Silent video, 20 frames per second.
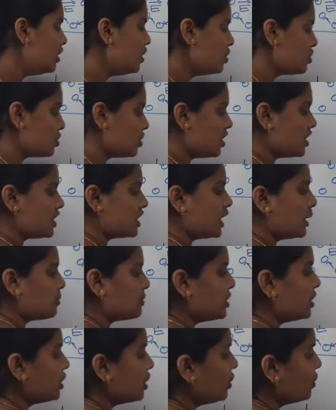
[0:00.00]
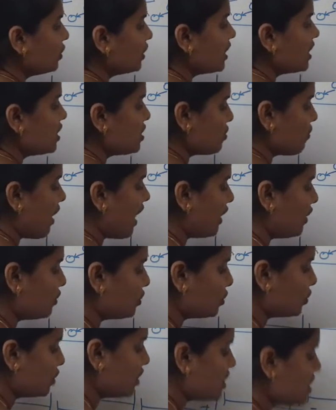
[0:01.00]
So, substitute this value
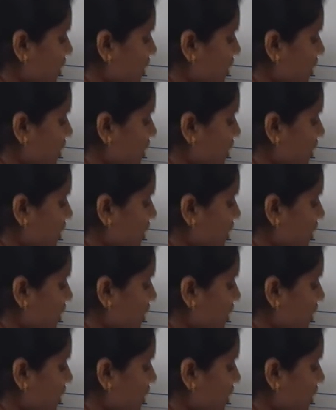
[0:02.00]
to this